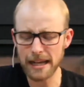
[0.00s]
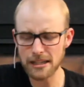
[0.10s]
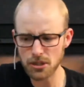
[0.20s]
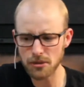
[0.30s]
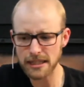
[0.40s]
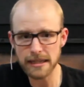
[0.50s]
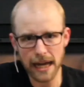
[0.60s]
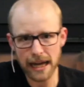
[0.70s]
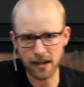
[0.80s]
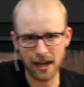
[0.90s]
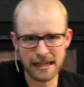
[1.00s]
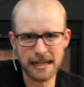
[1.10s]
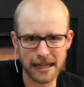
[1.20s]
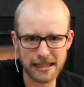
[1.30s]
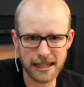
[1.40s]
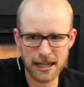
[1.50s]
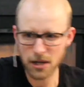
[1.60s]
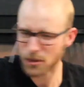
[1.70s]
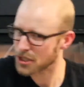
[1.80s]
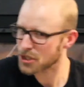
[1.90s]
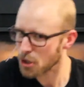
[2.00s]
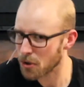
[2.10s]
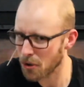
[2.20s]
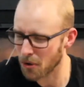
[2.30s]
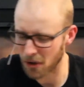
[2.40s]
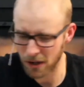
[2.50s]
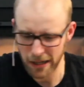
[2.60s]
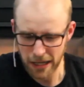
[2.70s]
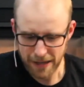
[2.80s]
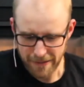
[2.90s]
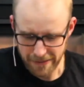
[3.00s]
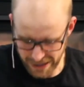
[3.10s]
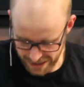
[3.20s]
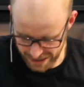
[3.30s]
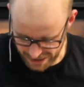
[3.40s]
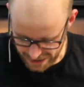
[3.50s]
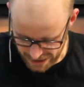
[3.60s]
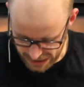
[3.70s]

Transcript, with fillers: And so it's in that context, which is so cool, that